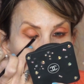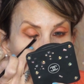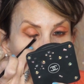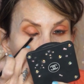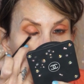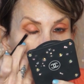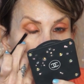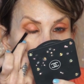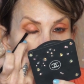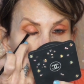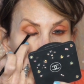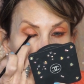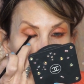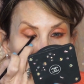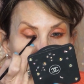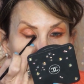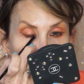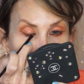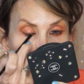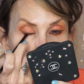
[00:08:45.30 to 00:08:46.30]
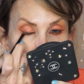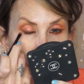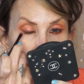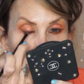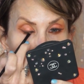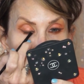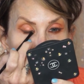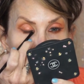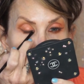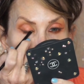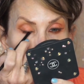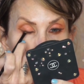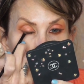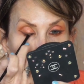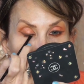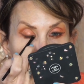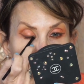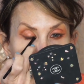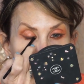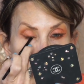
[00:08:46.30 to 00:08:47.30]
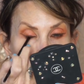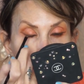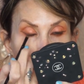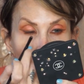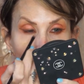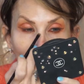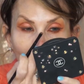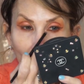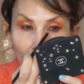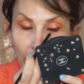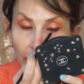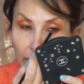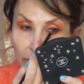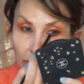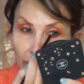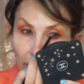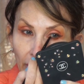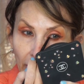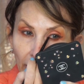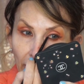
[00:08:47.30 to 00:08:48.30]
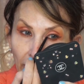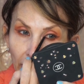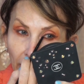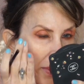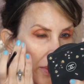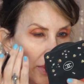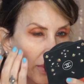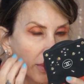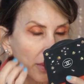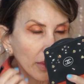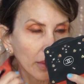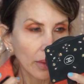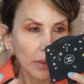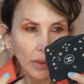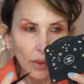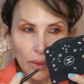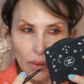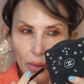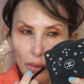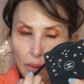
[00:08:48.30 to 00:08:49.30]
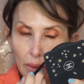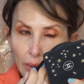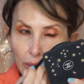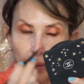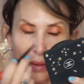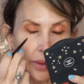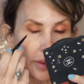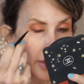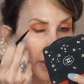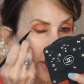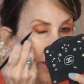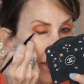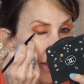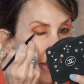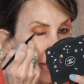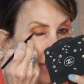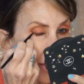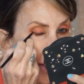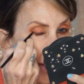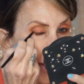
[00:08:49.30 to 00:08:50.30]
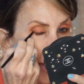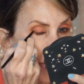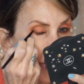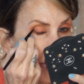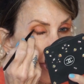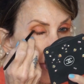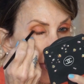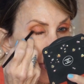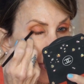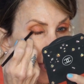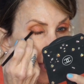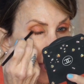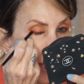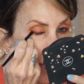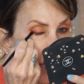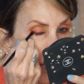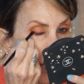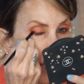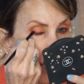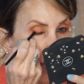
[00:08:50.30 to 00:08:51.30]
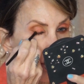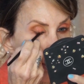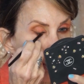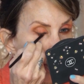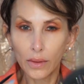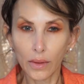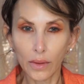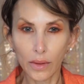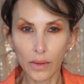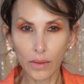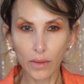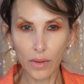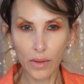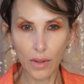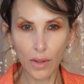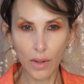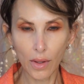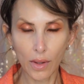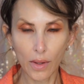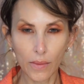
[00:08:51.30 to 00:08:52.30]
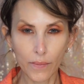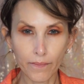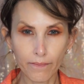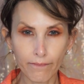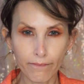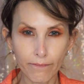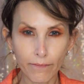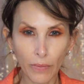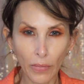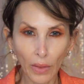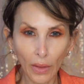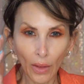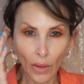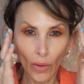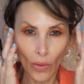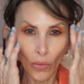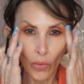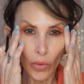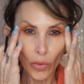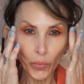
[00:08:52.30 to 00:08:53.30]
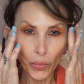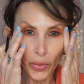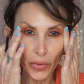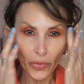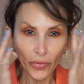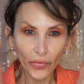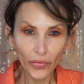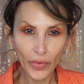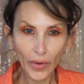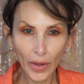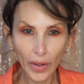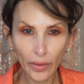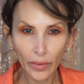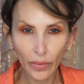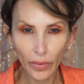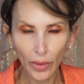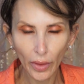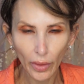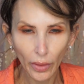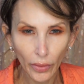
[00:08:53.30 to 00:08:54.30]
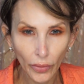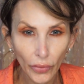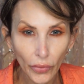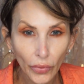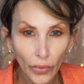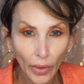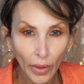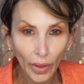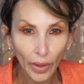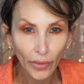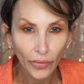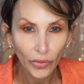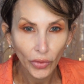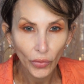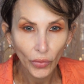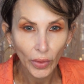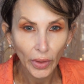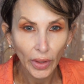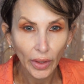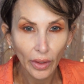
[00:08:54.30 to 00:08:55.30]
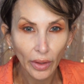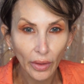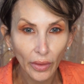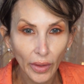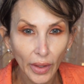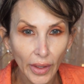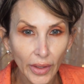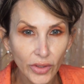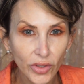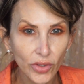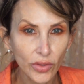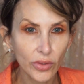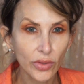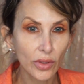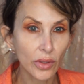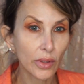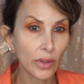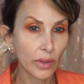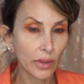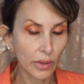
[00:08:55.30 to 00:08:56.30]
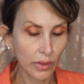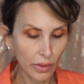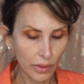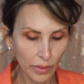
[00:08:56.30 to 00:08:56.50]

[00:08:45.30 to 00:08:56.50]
wing liner with glamour always. All right, and lashes. Okay, we'll perfect those after we get our lashes on.